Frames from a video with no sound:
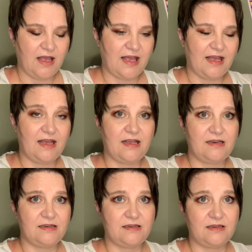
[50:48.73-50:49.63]

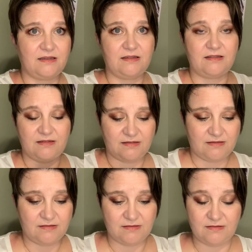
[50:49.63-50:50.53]
And
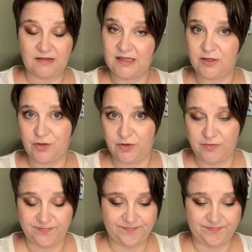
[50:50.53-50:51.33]
that's true.